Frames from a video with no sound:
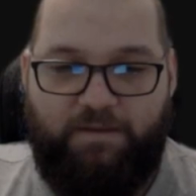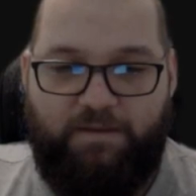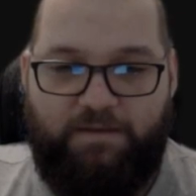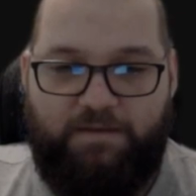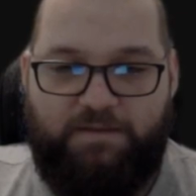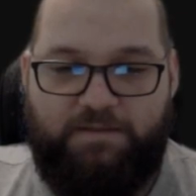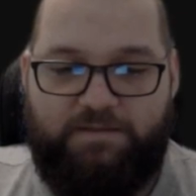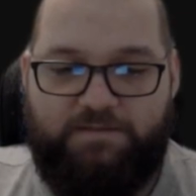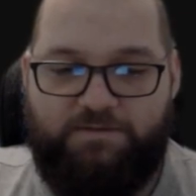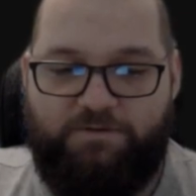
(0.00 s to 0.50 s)

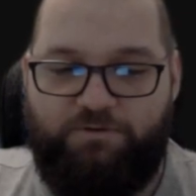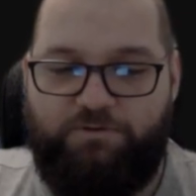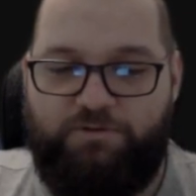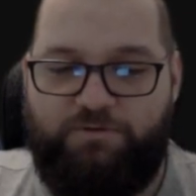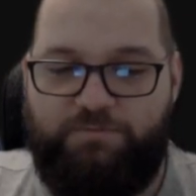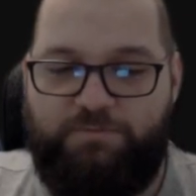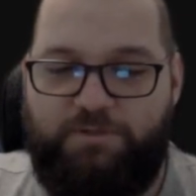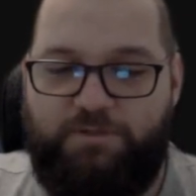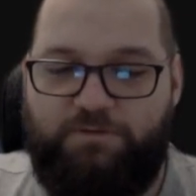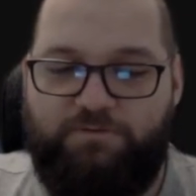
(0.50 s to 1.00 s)
is going
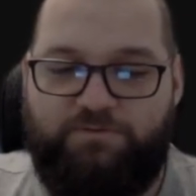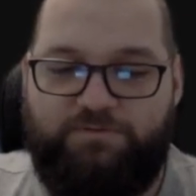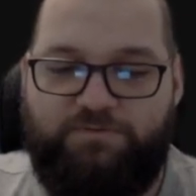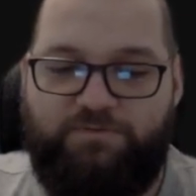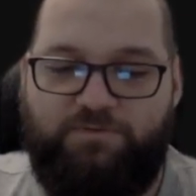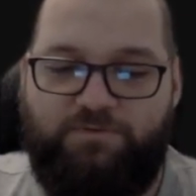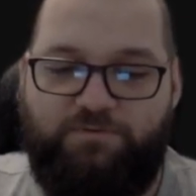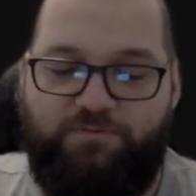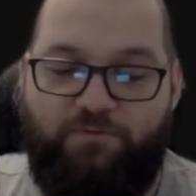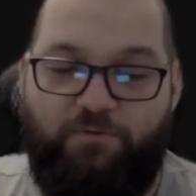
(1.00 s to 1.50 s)
to be
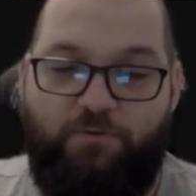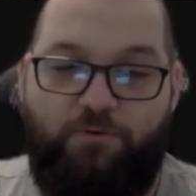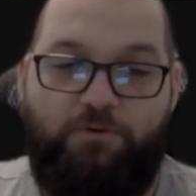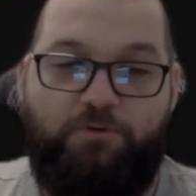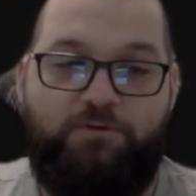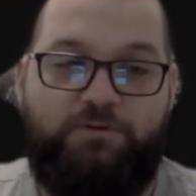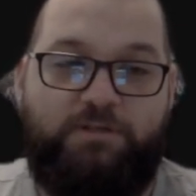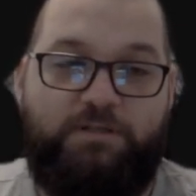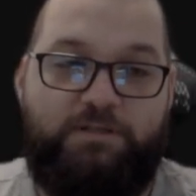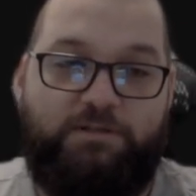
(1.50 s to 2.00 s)
useful
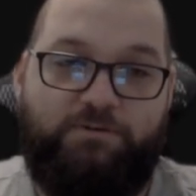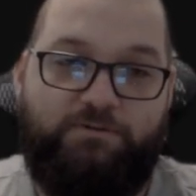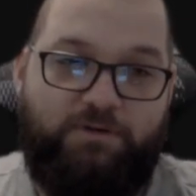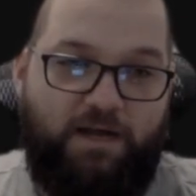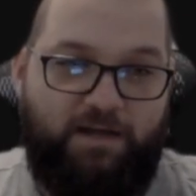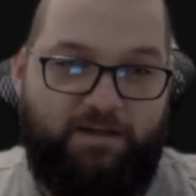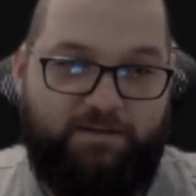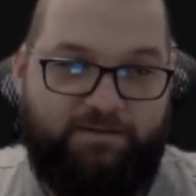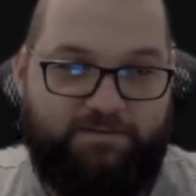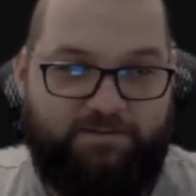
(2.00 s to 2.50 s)
for the new
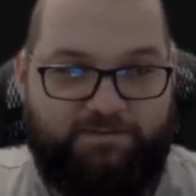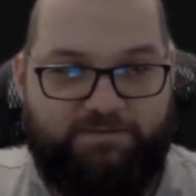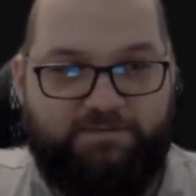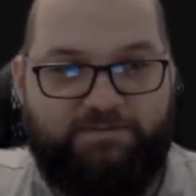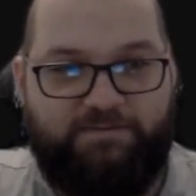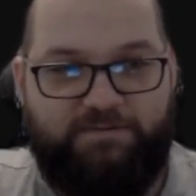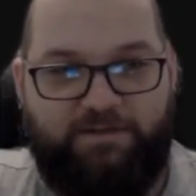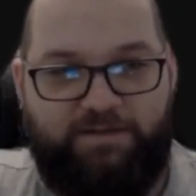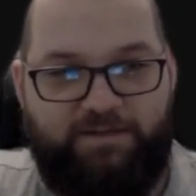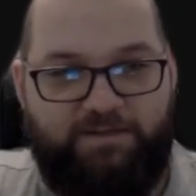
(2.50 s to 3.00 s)
Guardian,
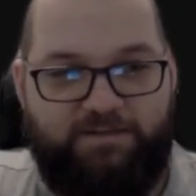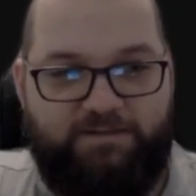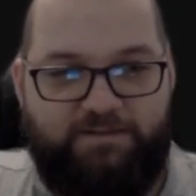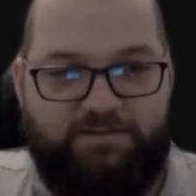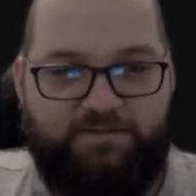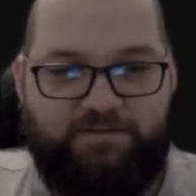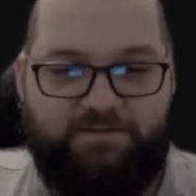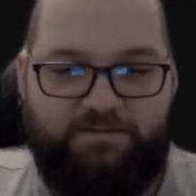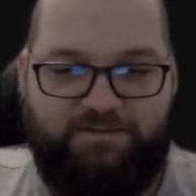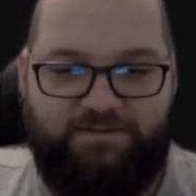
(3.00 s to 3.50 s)
and
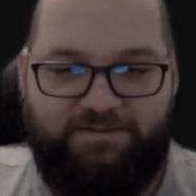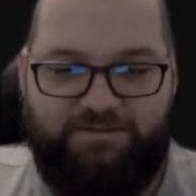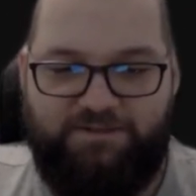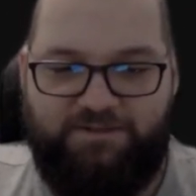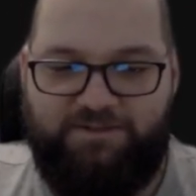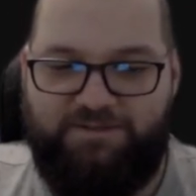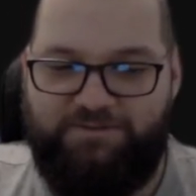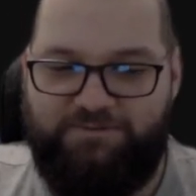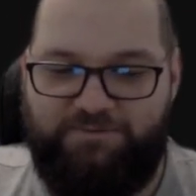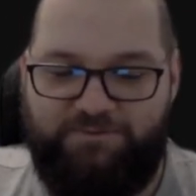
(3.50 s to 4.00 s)

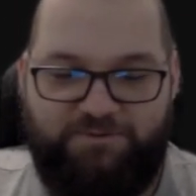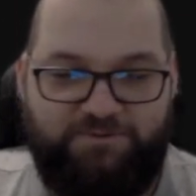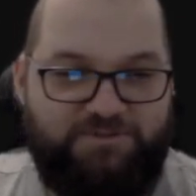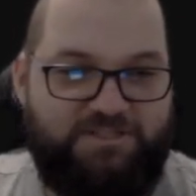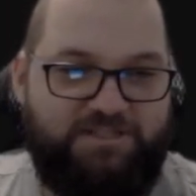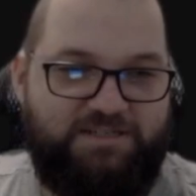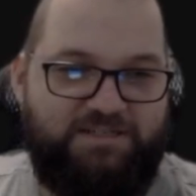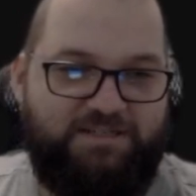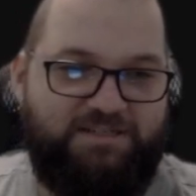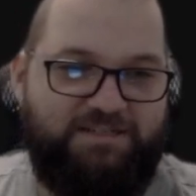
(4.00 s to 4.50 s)
we'll
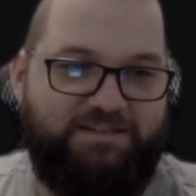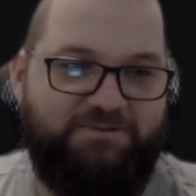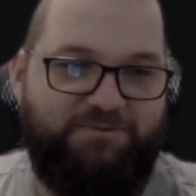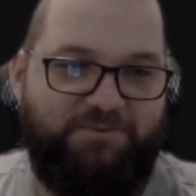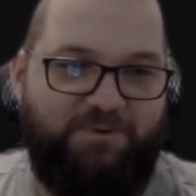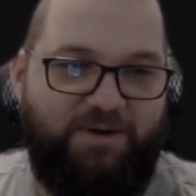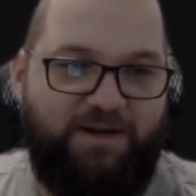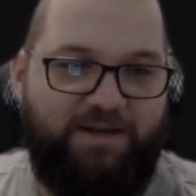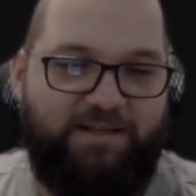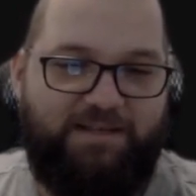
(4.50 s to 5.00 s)
see
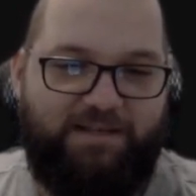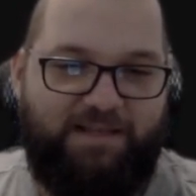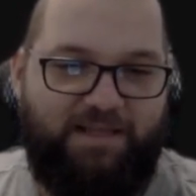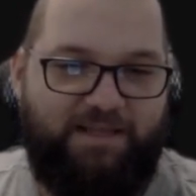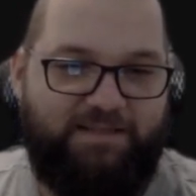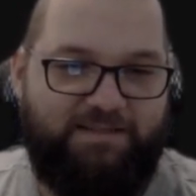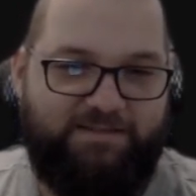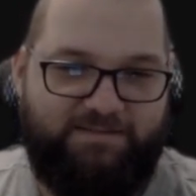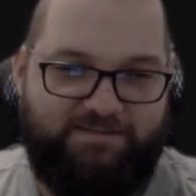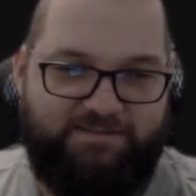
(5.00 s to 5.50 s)
why
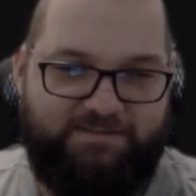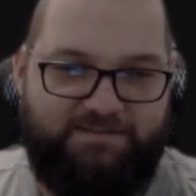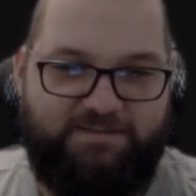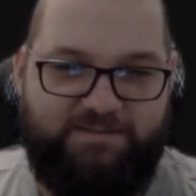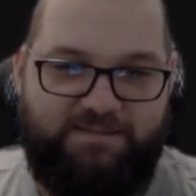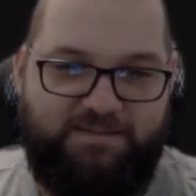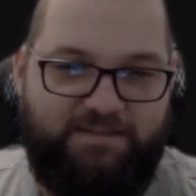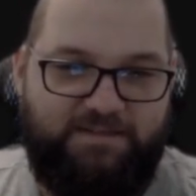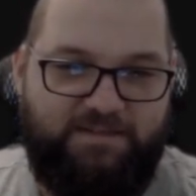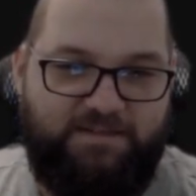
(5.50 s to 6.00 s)
later.
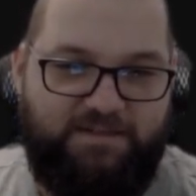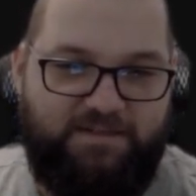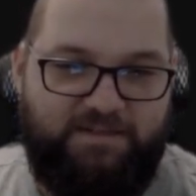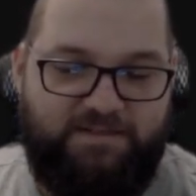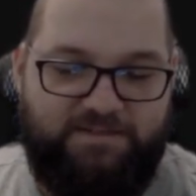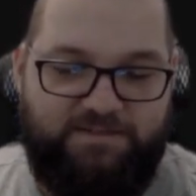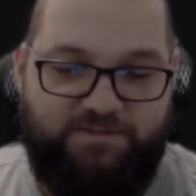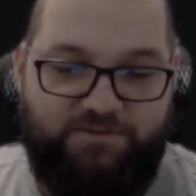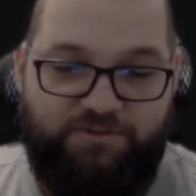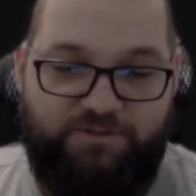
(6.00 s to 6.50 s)

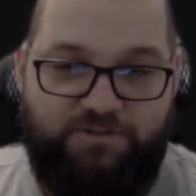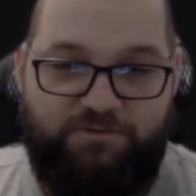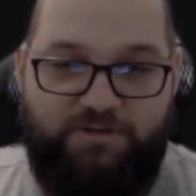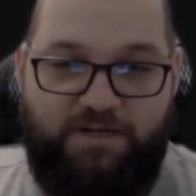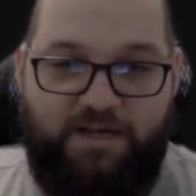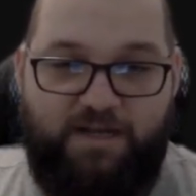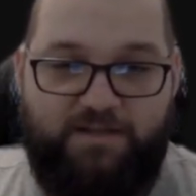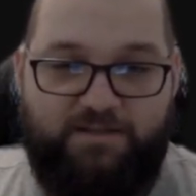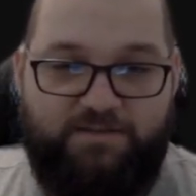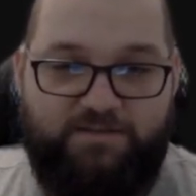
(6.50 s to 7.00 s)
So the new
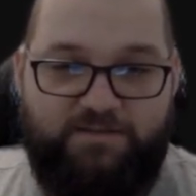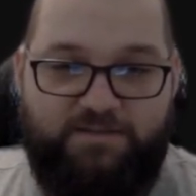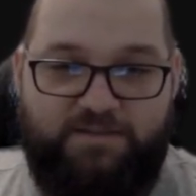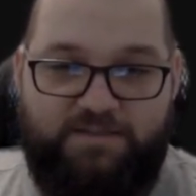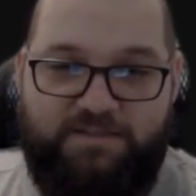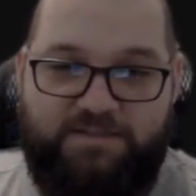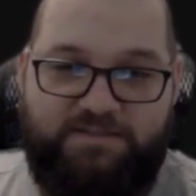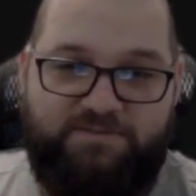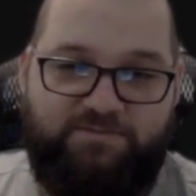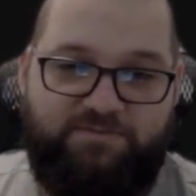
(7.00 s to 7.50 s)
Guardian
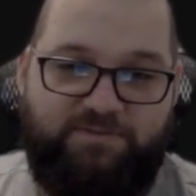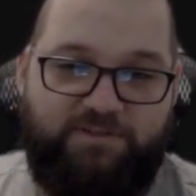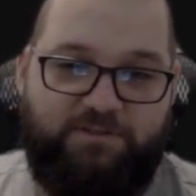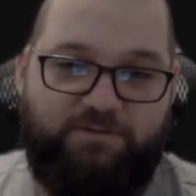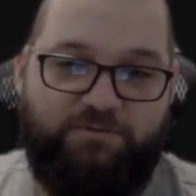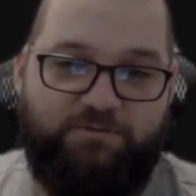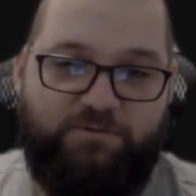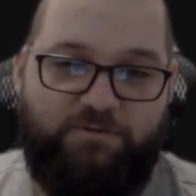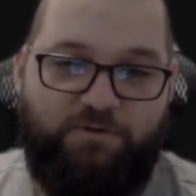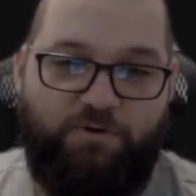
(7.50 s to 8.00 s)
is
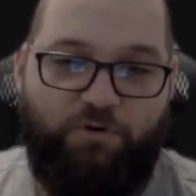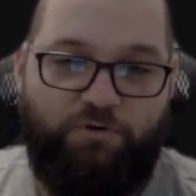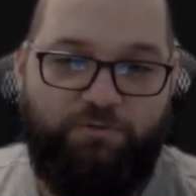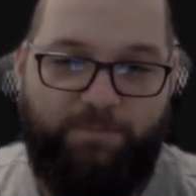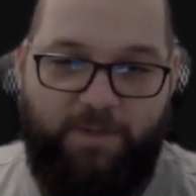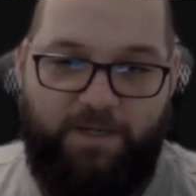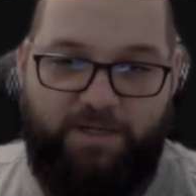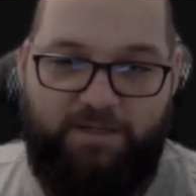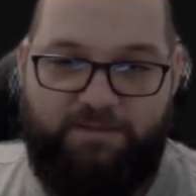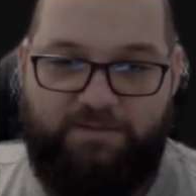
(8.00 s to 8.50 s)
Victor
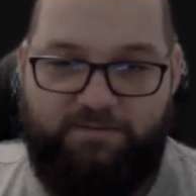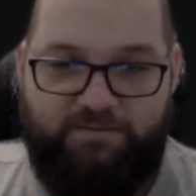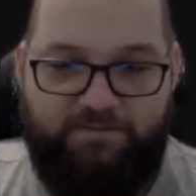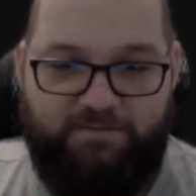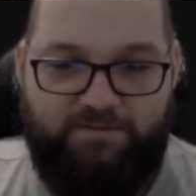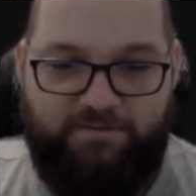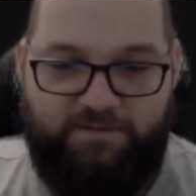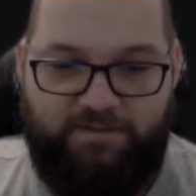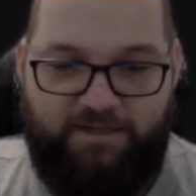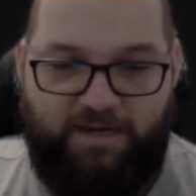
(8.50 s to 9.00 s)
Goldmane,
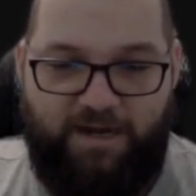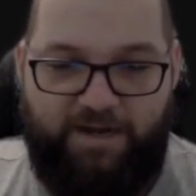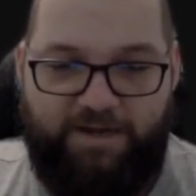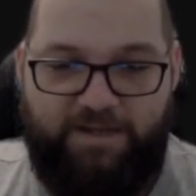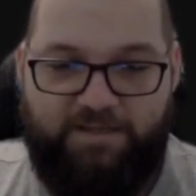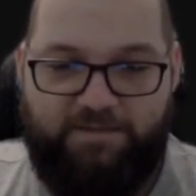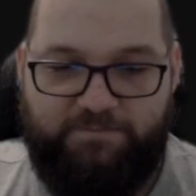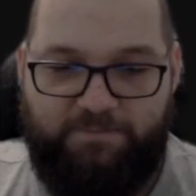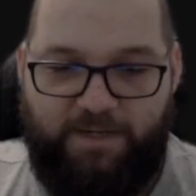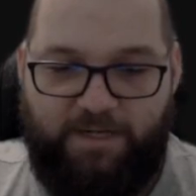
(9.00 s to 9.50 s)
High
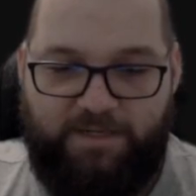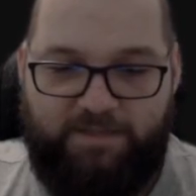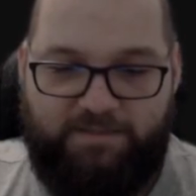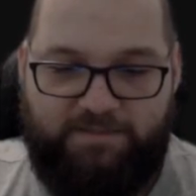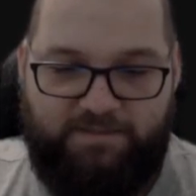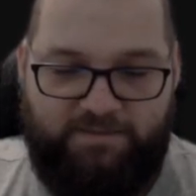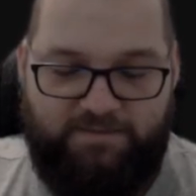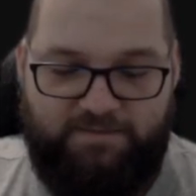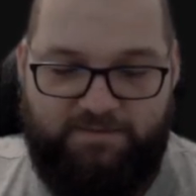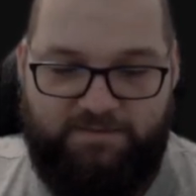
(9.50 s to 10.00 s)
and
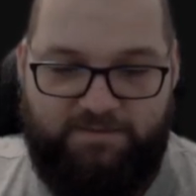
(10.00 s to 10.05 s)
Mighty.